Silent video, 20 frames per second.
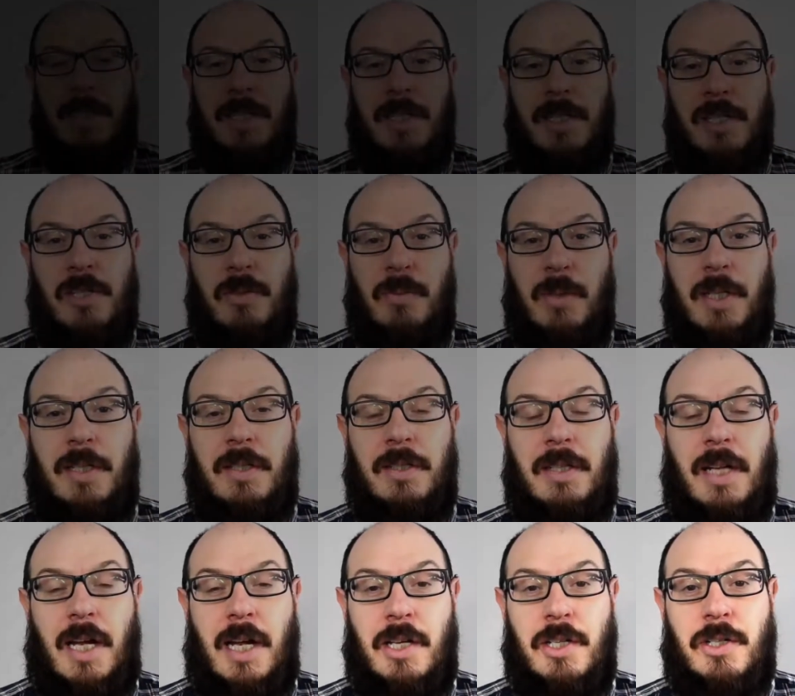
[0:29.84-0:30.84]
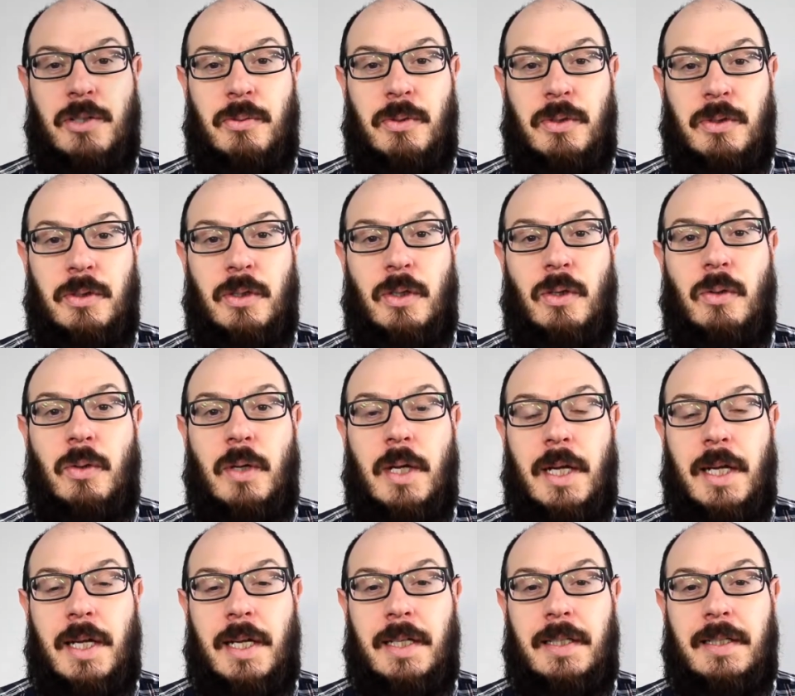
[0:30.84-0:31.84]
Italy and Sweden, as you will know,
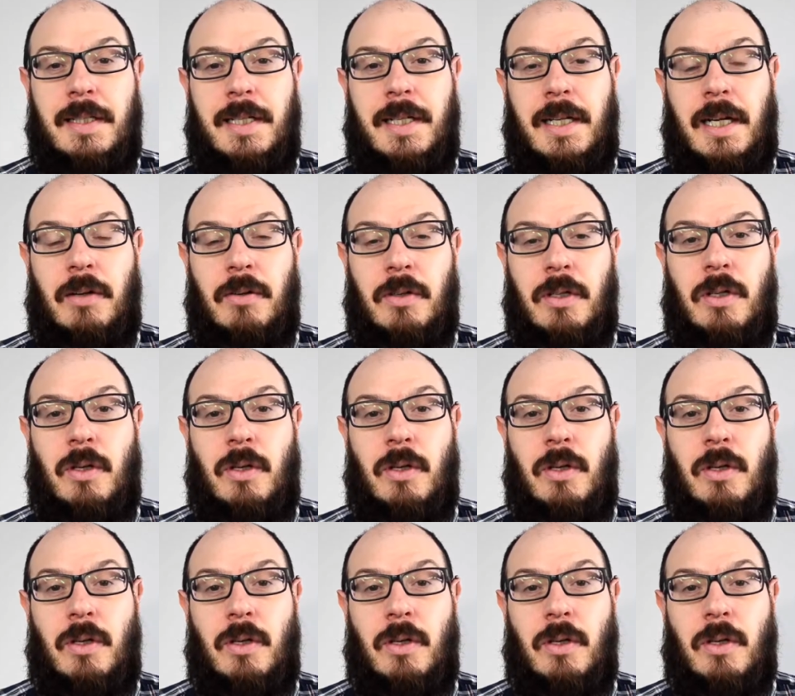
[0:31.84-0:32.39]
Italy are